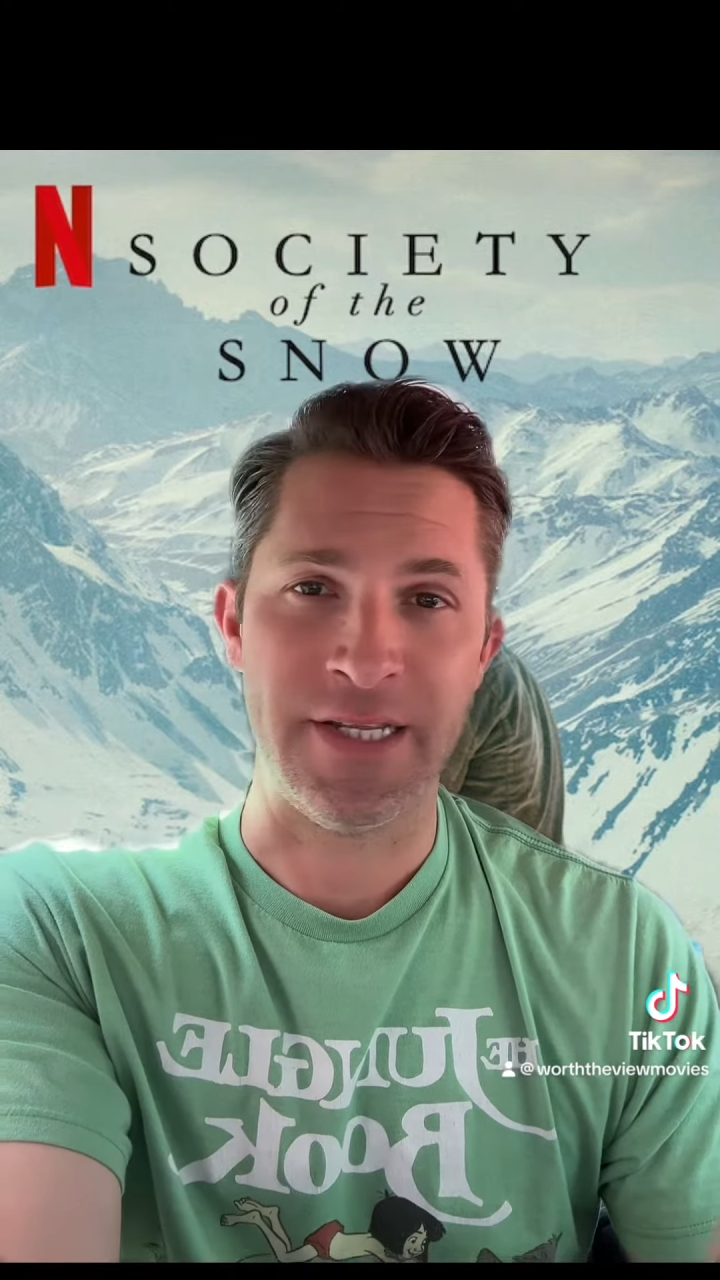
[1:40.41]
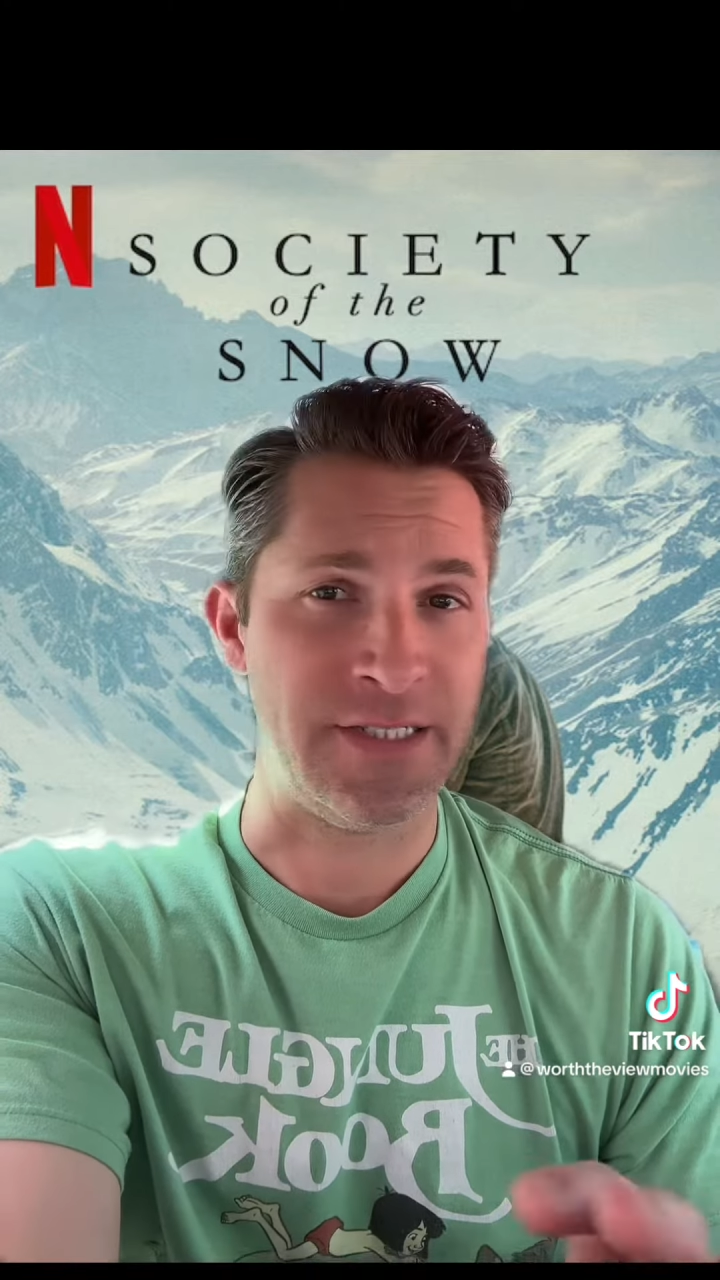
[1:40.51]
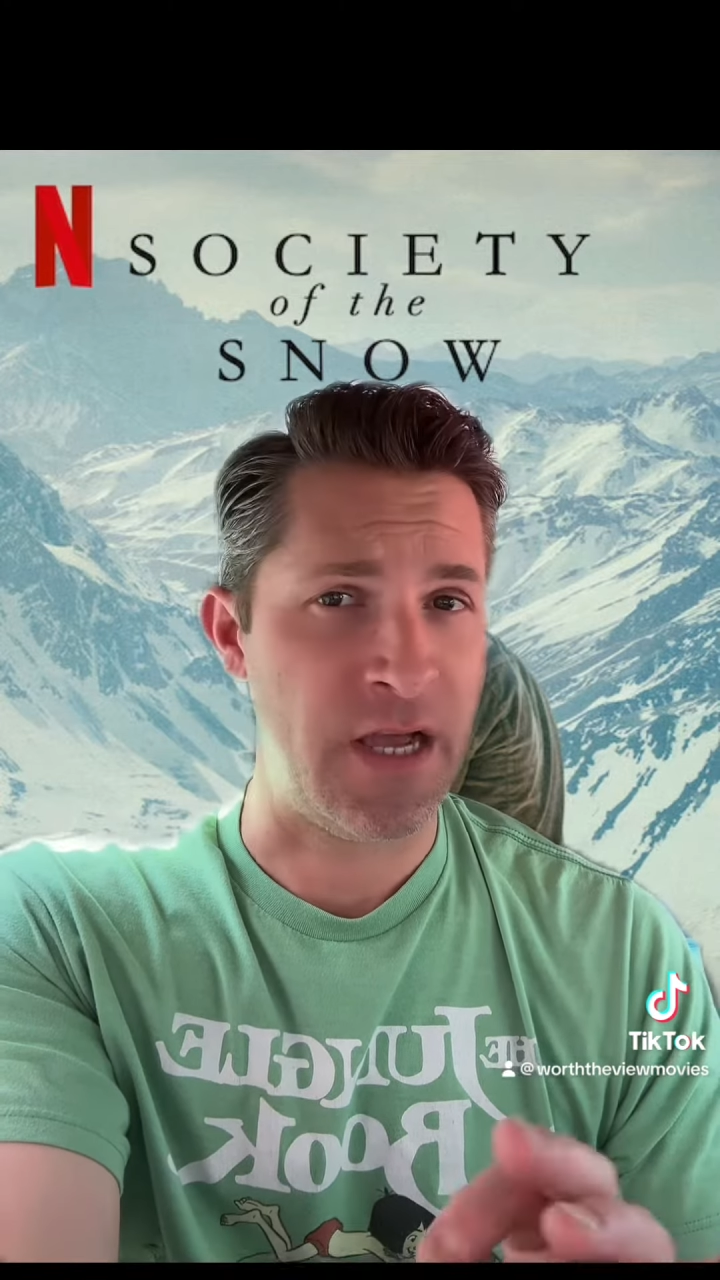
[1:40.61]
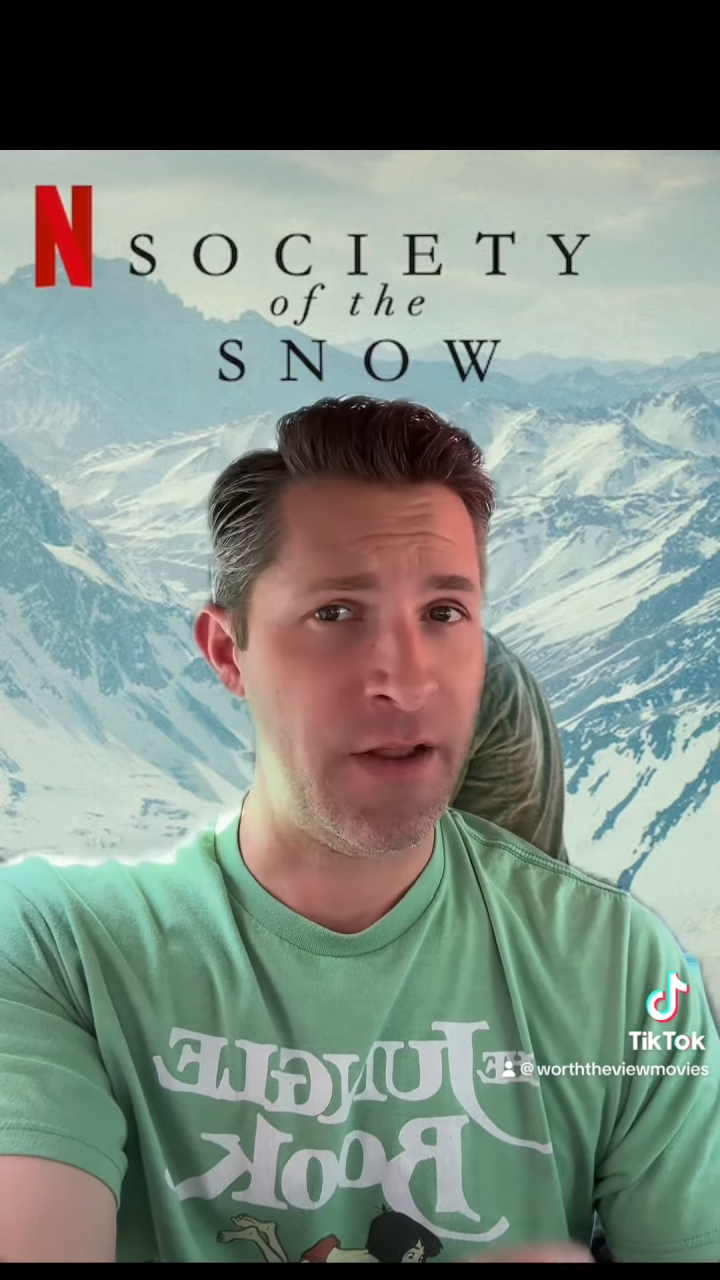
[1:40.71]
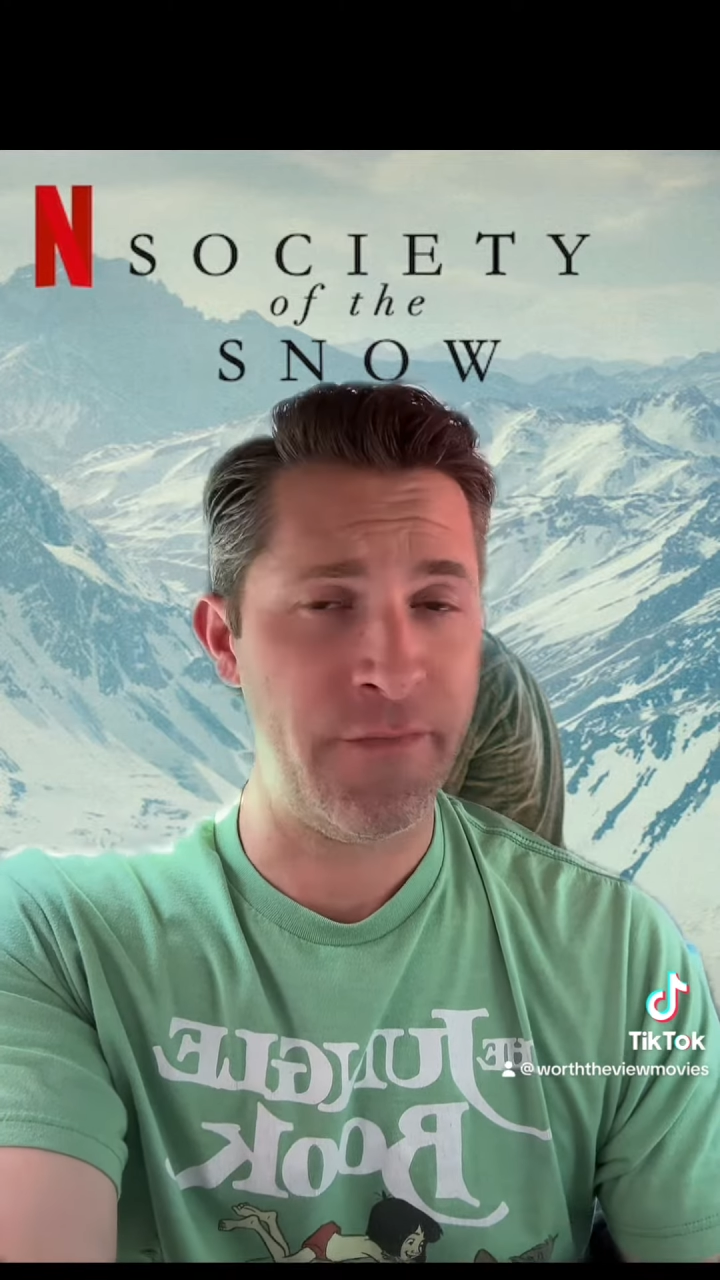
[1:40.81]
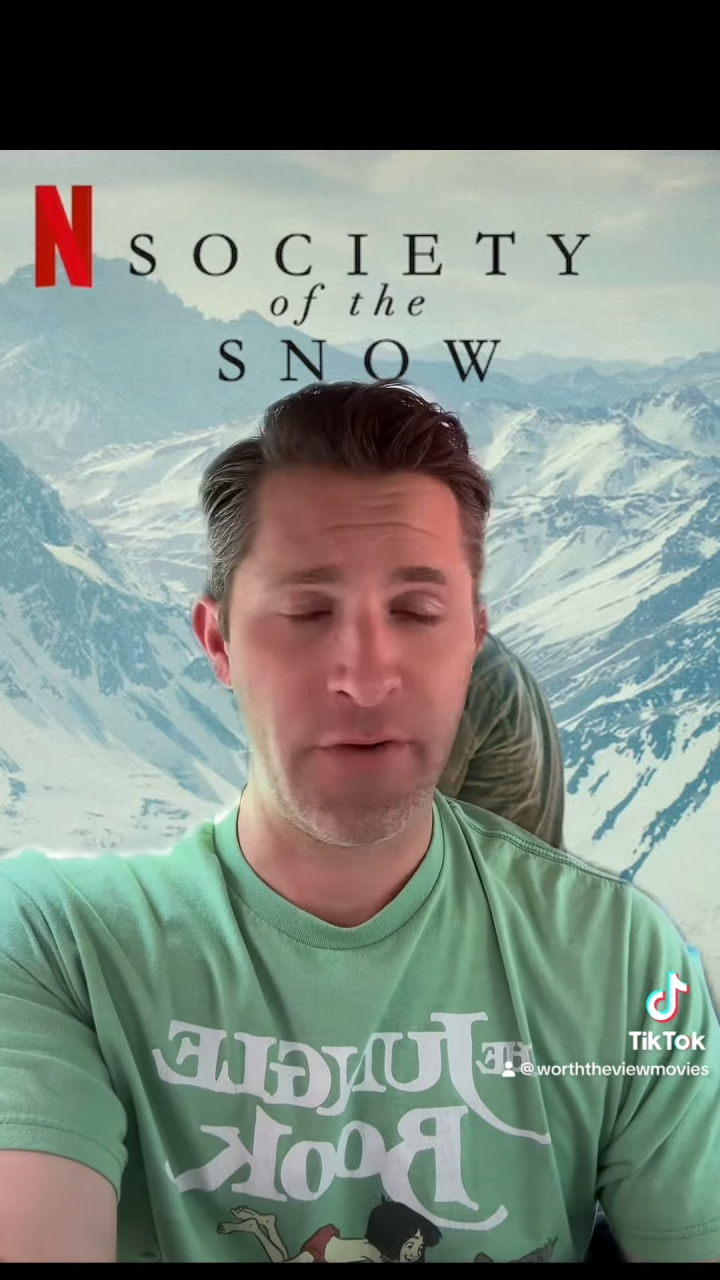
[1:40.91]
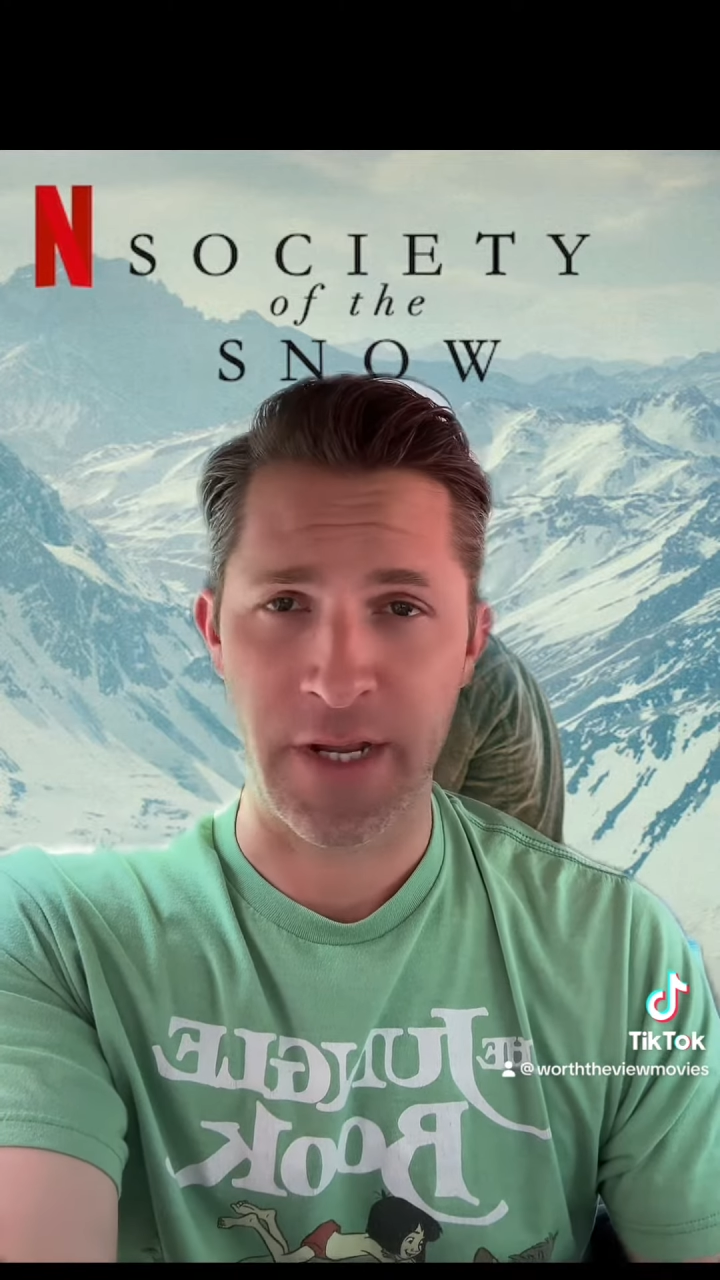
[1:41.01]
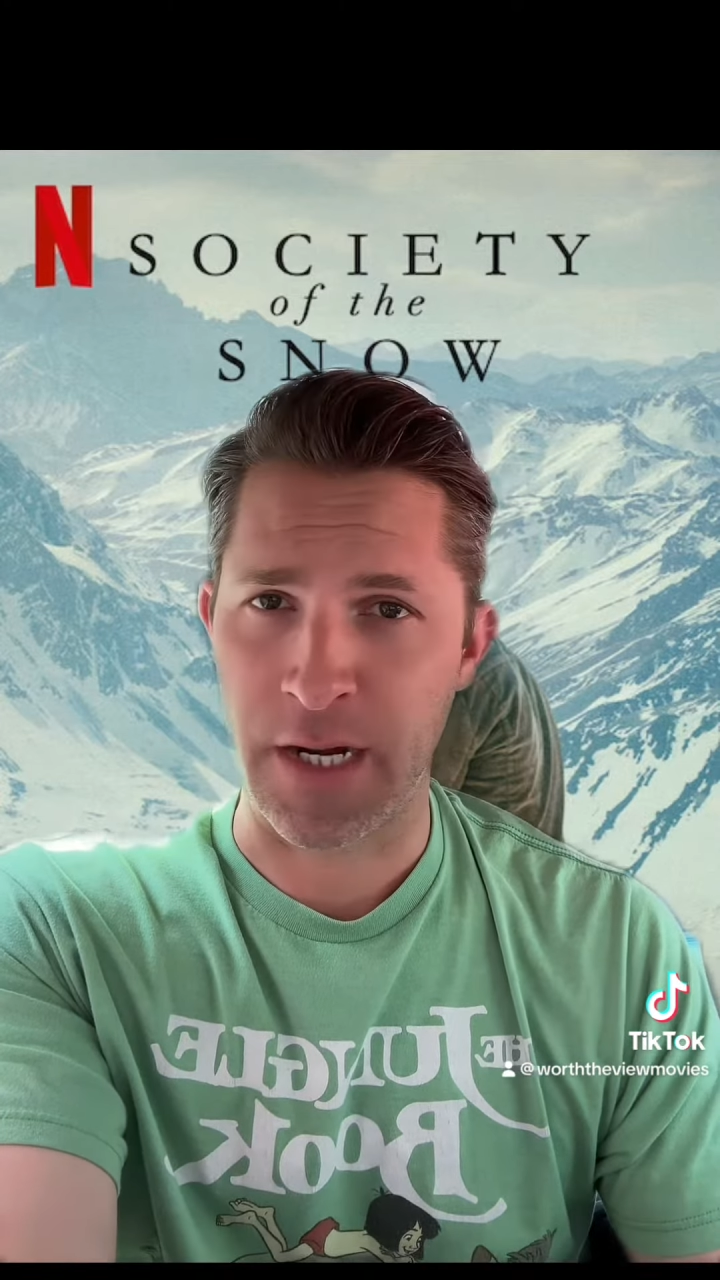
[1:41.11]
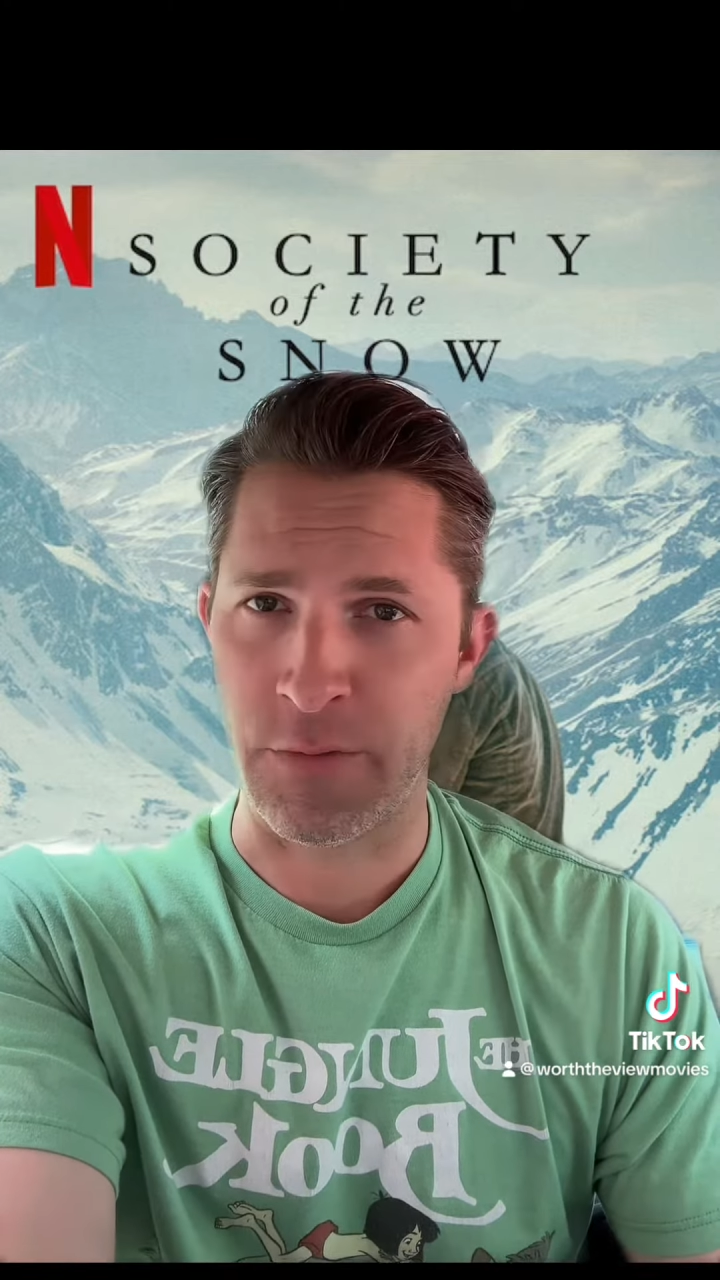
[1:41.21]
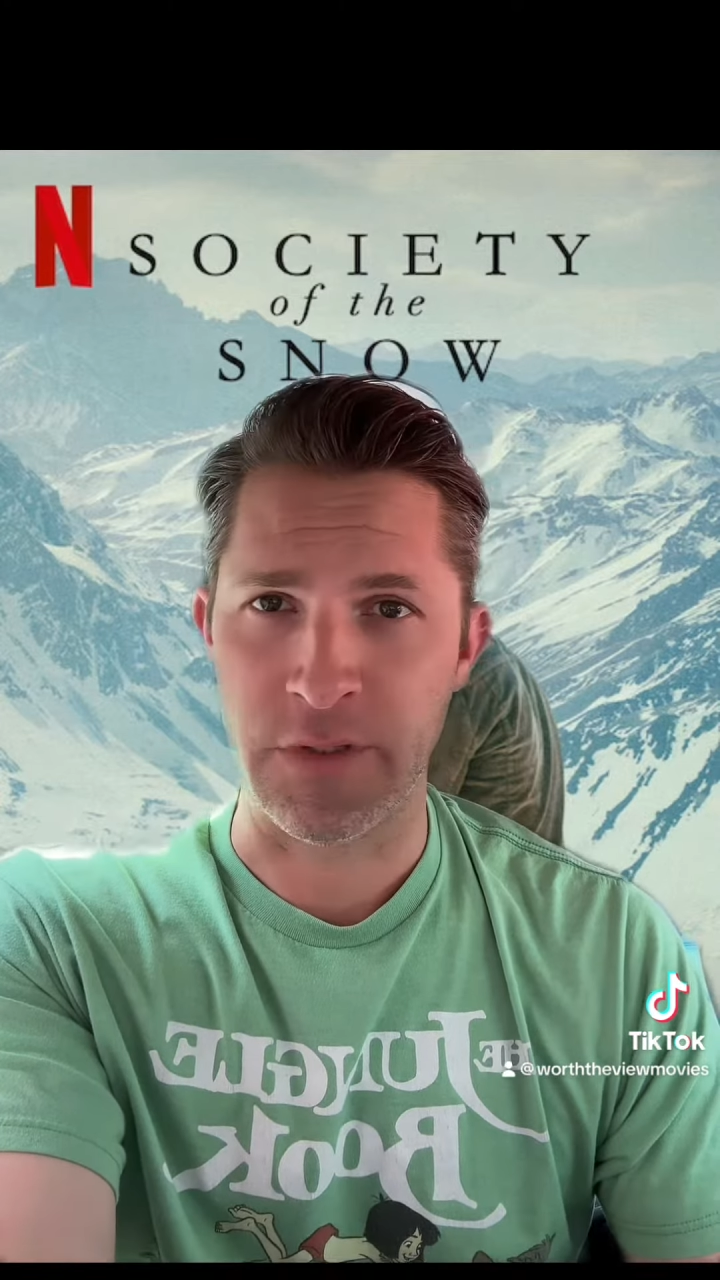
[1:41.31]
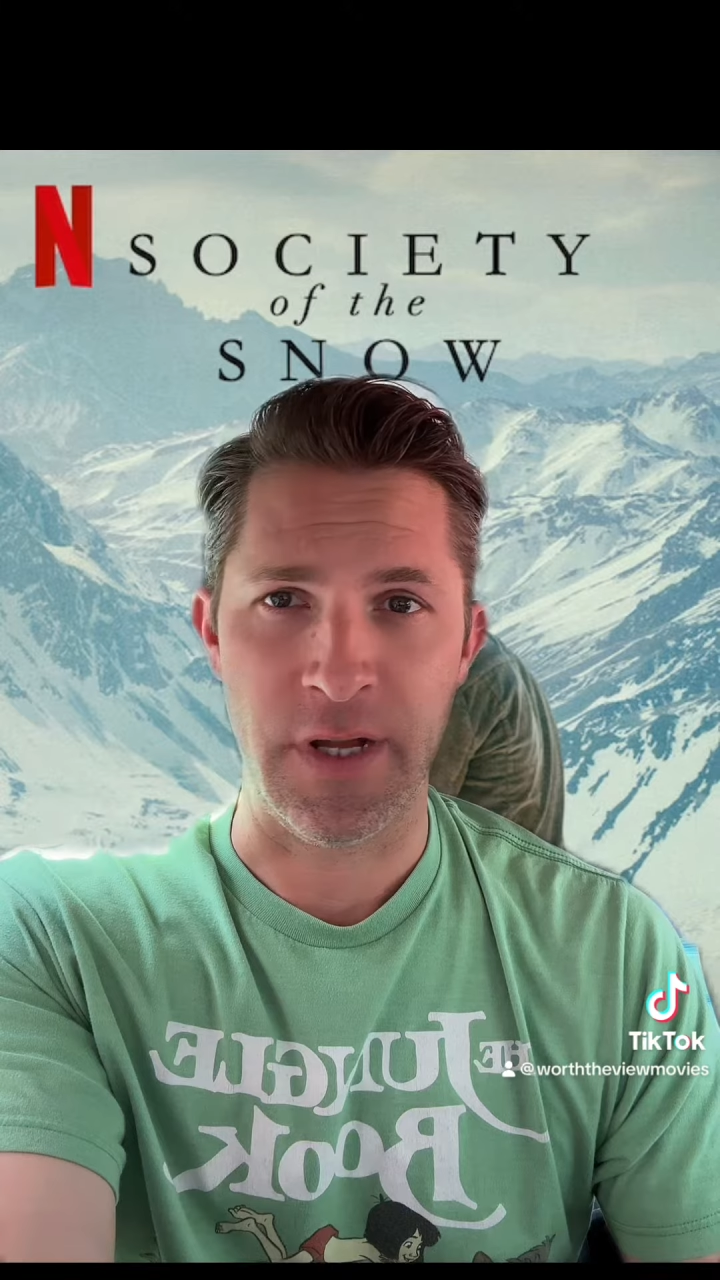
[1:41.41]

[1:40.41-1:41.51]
unforgettable.